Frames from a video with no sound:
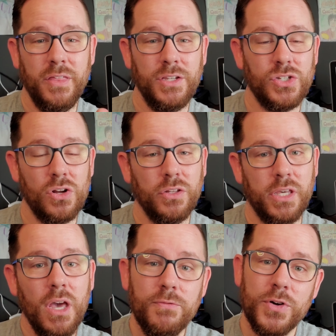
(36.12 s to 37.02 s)
things start
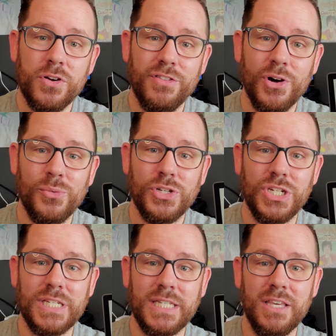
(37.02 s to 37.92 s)
looking up for her though when
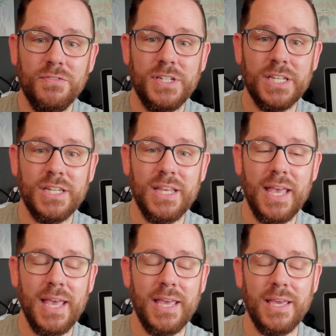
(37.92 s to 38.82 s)
she's gifted
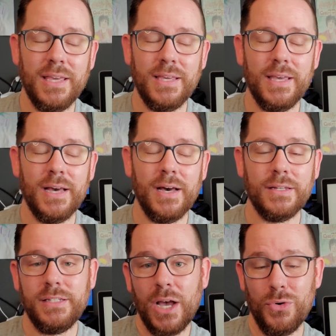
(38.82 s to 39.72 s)
a uh,
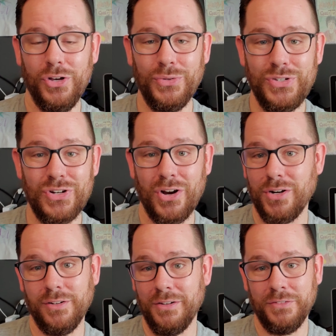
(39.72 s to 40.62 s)
sourdough
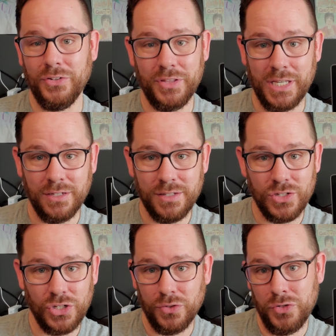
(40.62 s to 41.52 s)
starter of all things
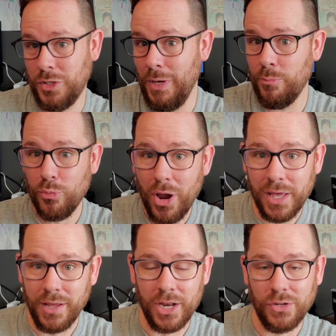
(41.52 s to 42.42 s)
and she learns to bake
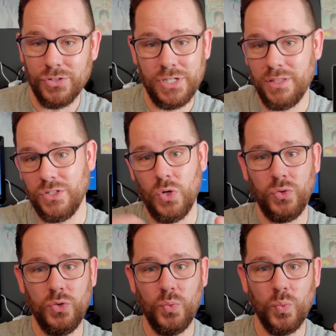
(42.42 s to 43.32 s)
bread and all of a sudden this
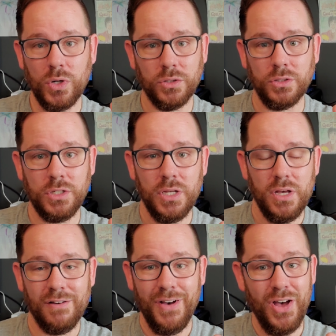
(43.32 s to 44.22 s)
whole new world
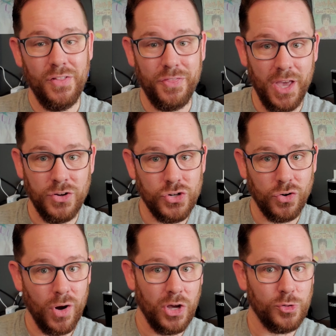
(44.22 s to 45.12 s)
of the
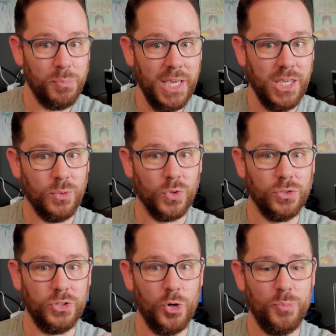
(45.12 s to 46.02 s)
underground baking
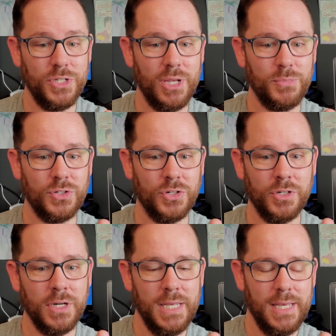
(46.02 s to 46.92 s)
world opens up to
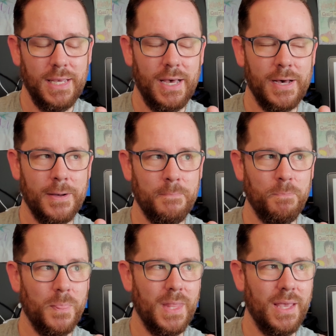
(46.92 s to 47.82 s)
her
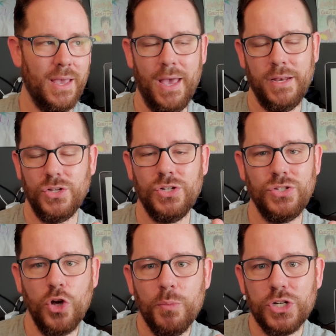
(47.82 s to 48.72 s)
um, and it's just
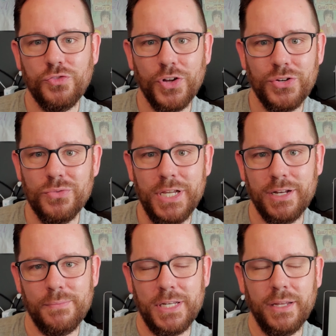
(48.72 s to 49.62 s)
so much fun to read
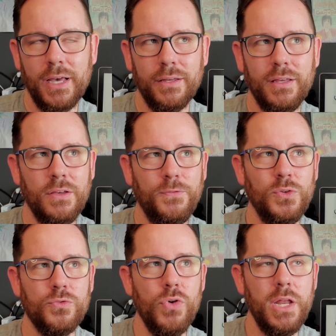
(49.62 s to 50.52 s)
i mean if
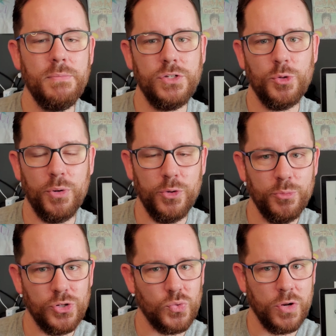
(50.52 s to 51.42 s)
you've read mr
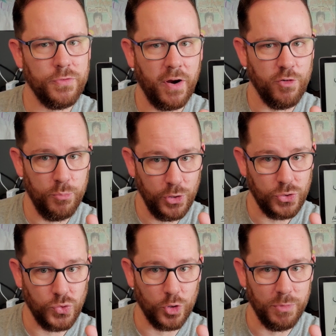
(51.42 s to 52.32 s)
penumbra's 24 hour
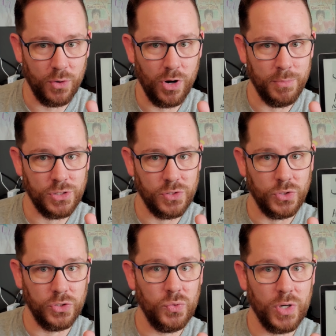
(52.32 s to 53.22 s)
bookstore by robin sloan
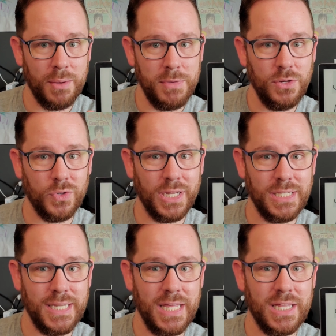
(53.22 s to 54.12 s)
you'll know what i mean when i
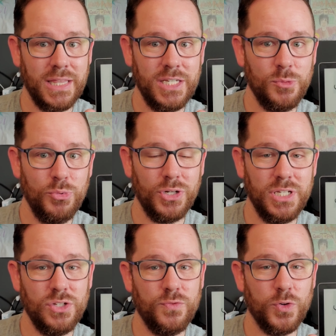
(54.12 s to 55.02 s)
say that this book
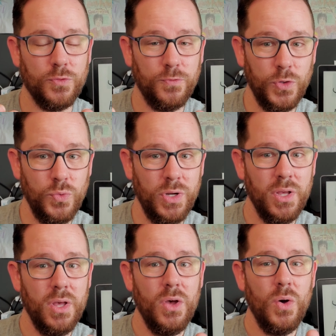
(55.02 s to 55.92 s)
did for food
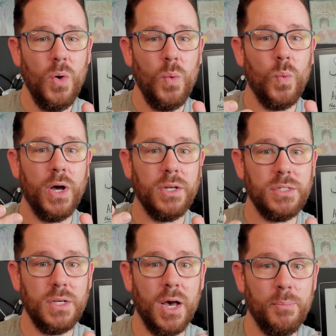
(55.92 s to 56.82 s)

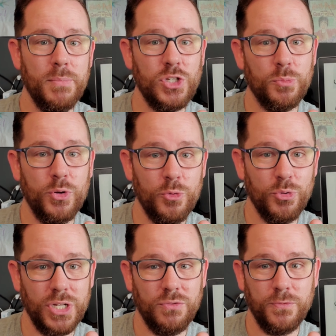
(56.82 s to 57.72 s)
what uh, Mr.
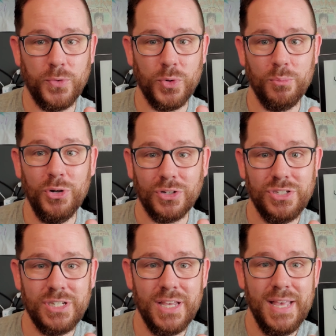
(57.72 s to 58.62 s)
Penumbra did for
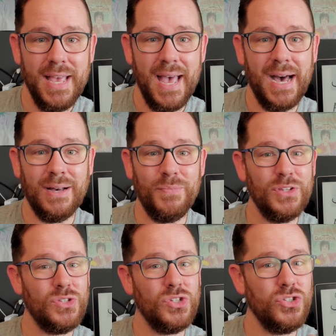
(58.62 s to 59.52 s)
books. Uh,
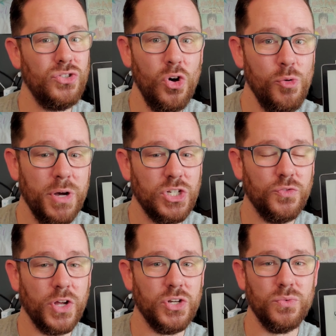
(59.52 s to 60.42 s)
so much
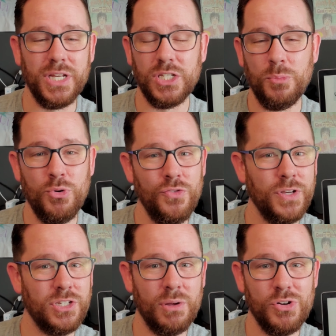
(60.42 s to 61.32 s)
fun to read. It's a
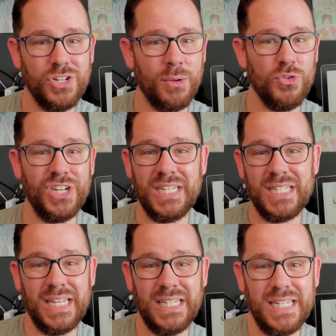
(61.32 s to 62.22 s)
perfect summertime read.
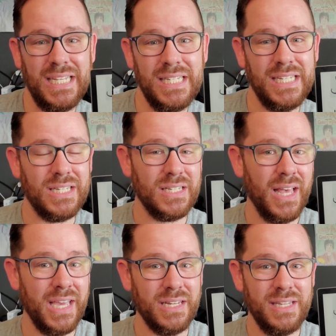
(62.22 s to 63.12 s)
It's it's easy. It's
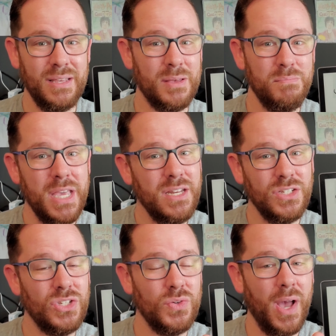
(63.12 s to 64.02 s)
light. It's it makes you